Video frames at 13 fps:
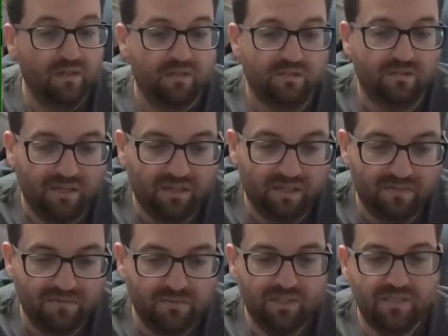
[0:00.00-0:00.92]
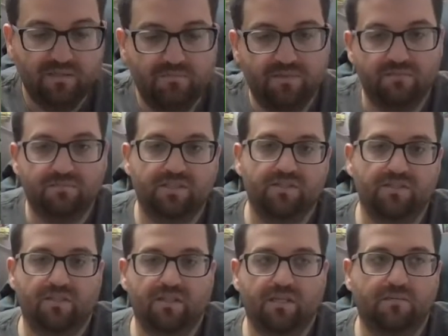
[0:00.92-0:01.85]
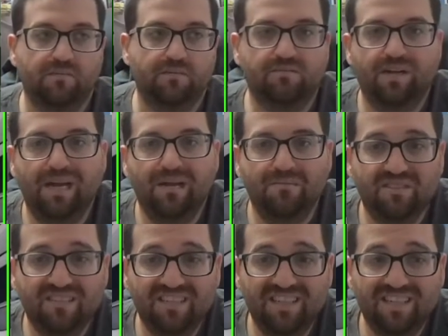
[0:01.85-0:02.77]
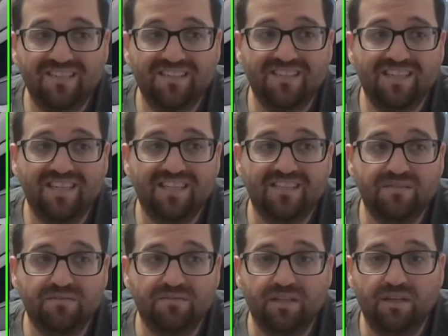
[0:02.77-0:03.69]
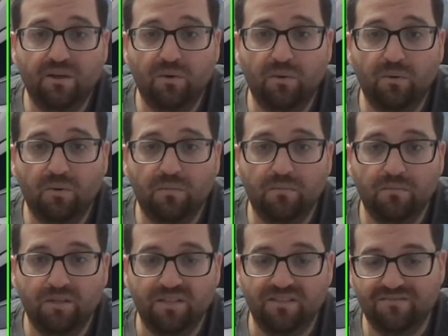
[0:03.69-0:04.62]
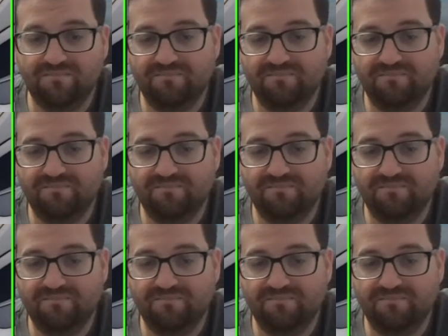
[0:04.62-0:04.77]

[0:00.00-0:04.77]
So thank you guys for watching. Please make sure you like, comment, subscribe. I'll see you guys in the next video. Peace.